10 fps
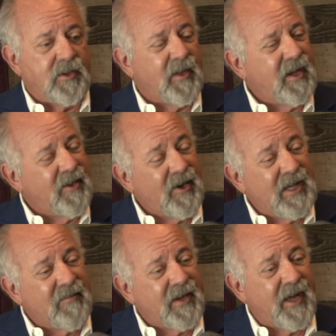They're
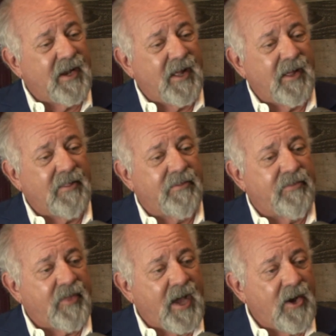giving out
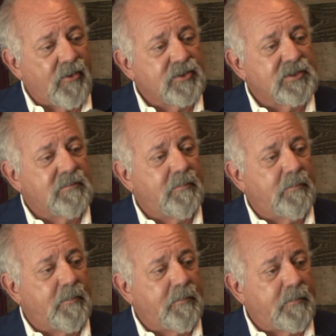1,000
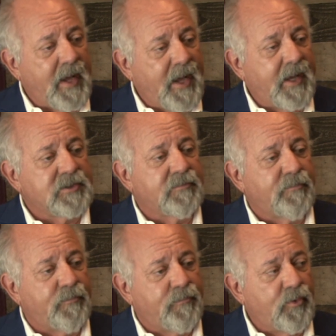bags of
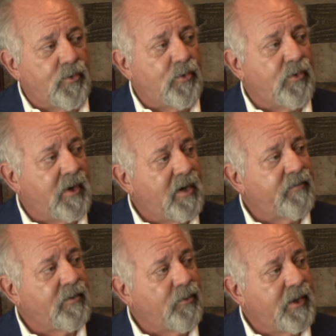food
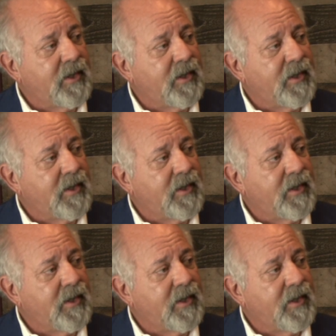every week.